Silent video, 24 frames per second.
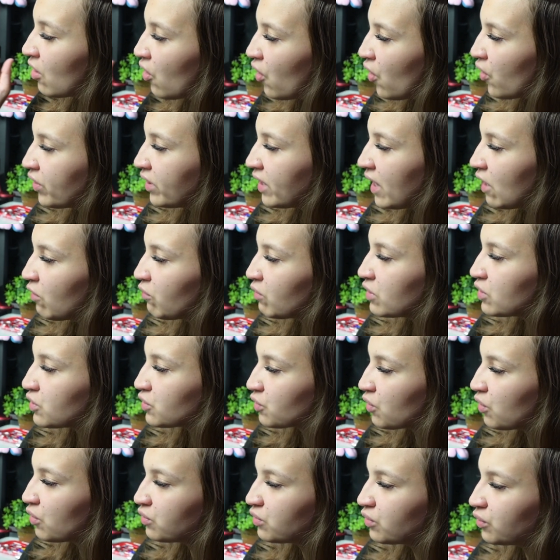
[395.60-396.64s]
Okay, we
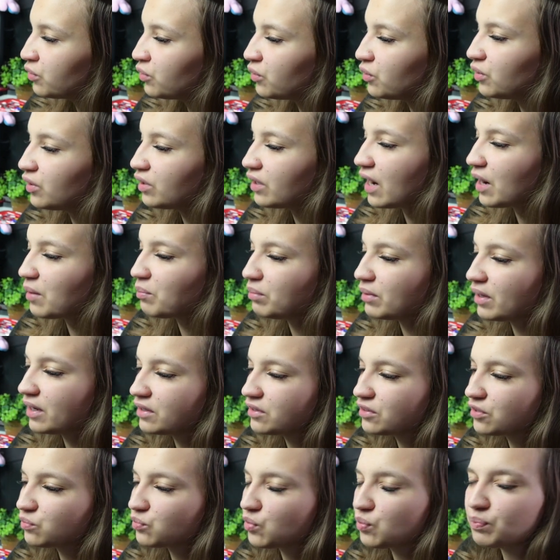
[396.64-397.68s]
installed the cooler, I applied
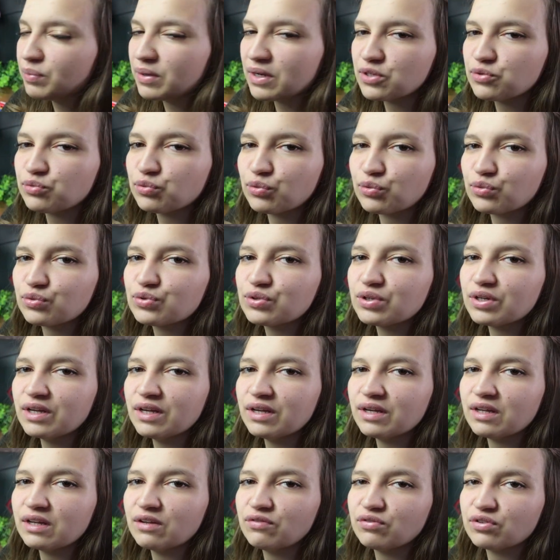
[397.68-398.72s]
thermal paste, we will see
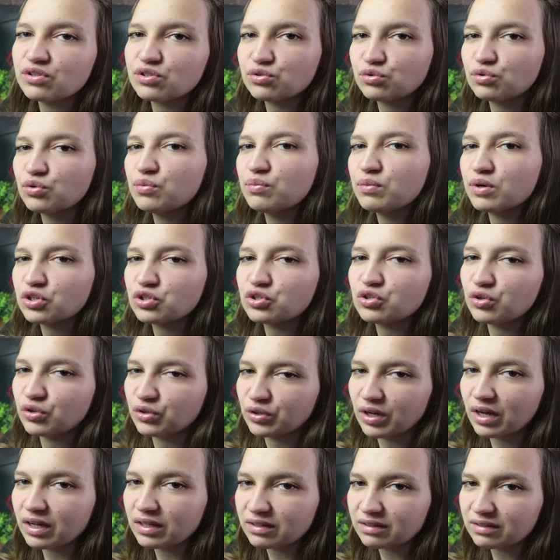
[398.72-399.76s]
if it's too much or
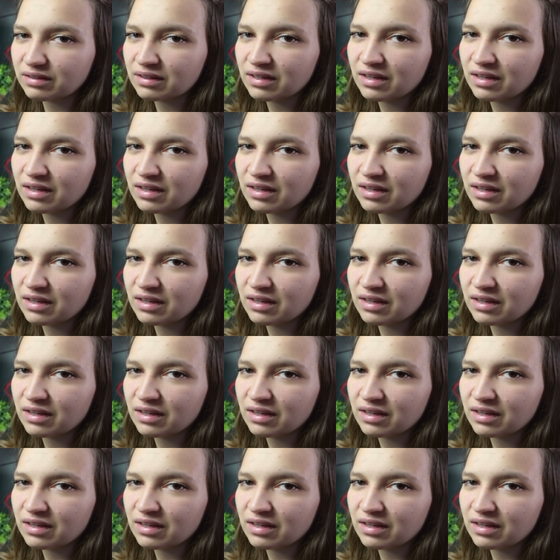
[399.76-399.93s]
not.